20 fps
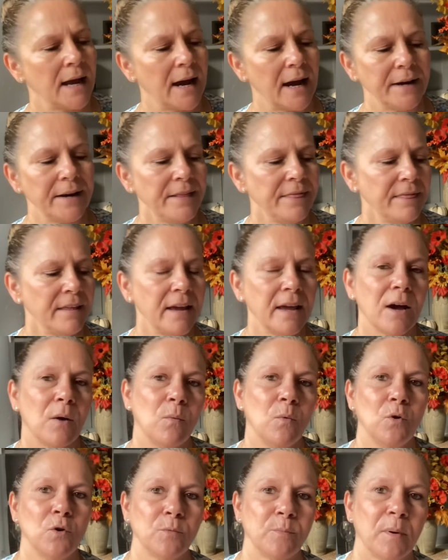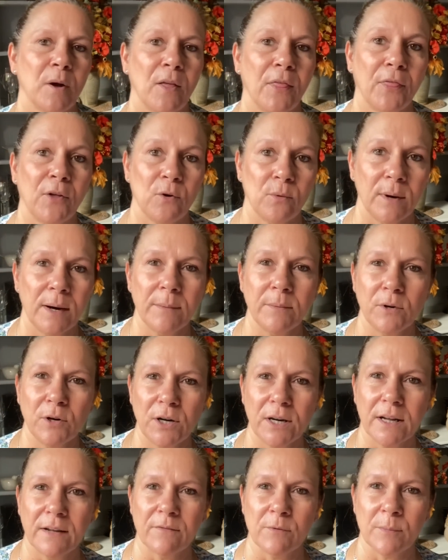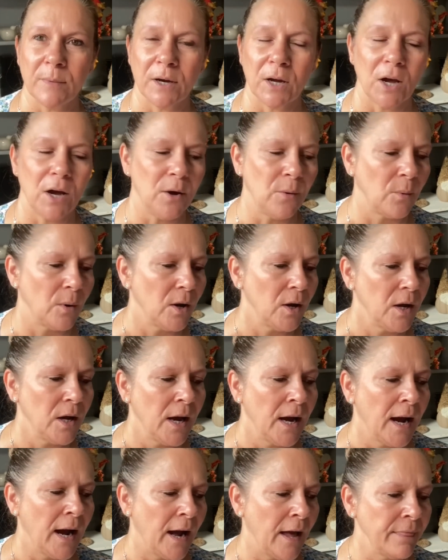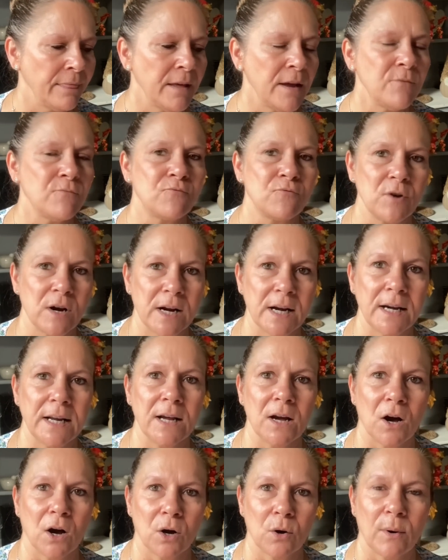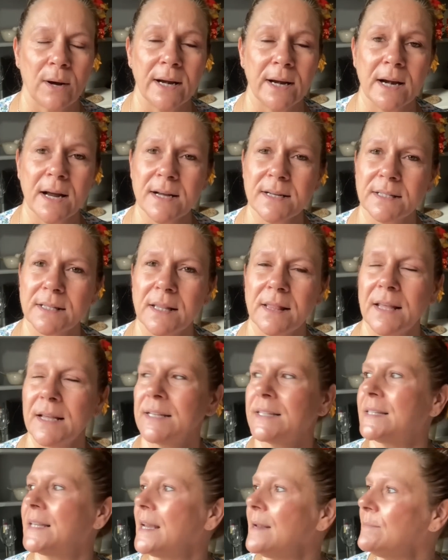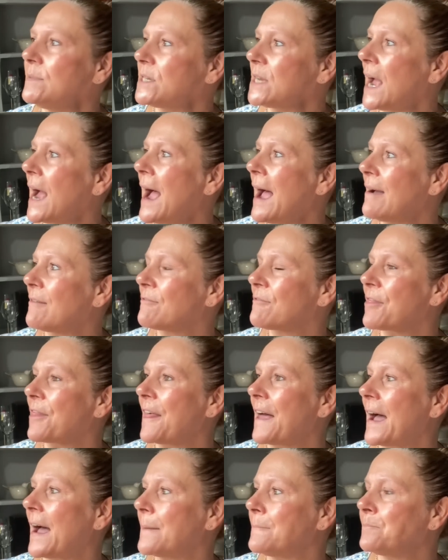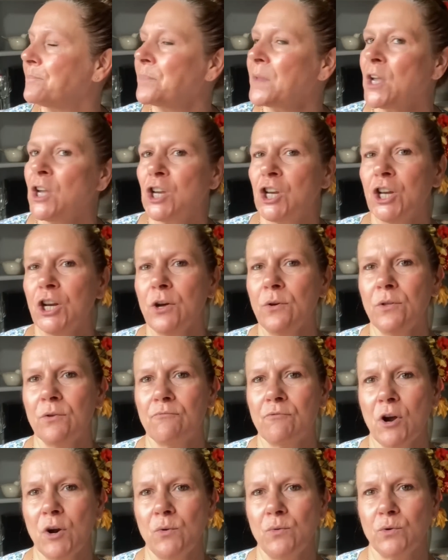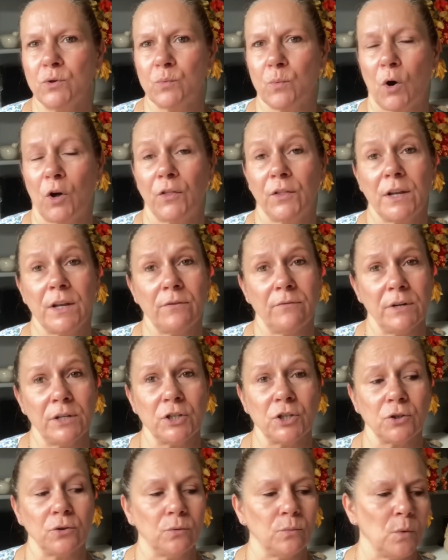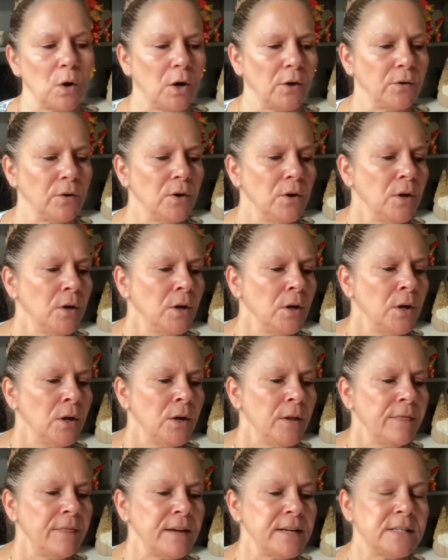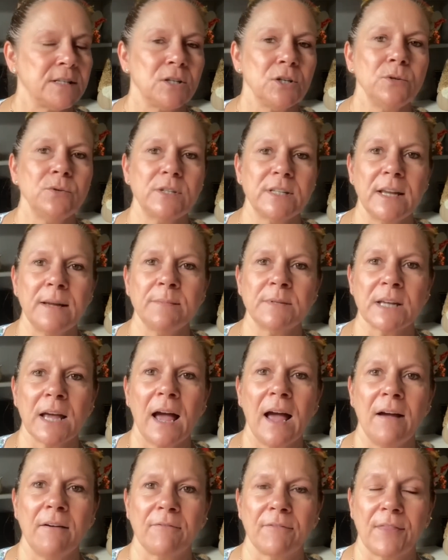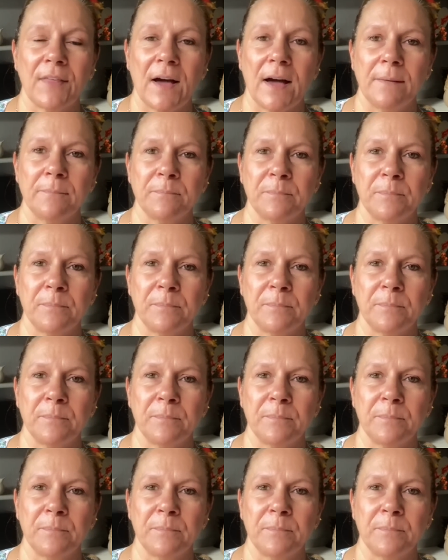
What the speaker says: I didn't think I would, but I thought, well, I'm going to give them a go, and they really are quite nice, and they seem to have that, you know, the rose one, the original one, they do seem to have that